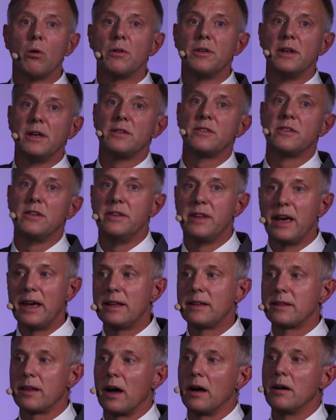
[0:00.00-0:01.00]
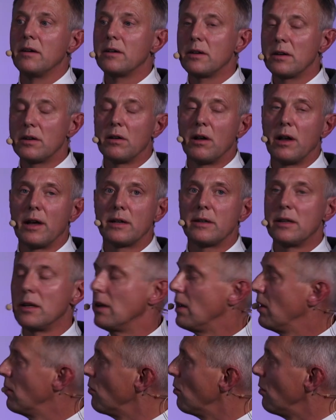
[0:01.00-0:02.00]
this data collected
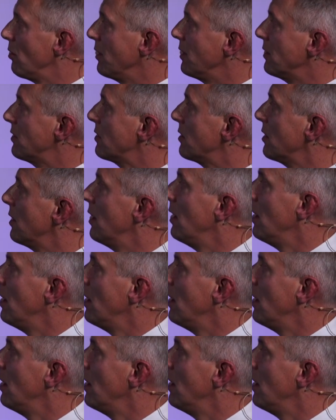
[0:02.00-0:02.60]
and all this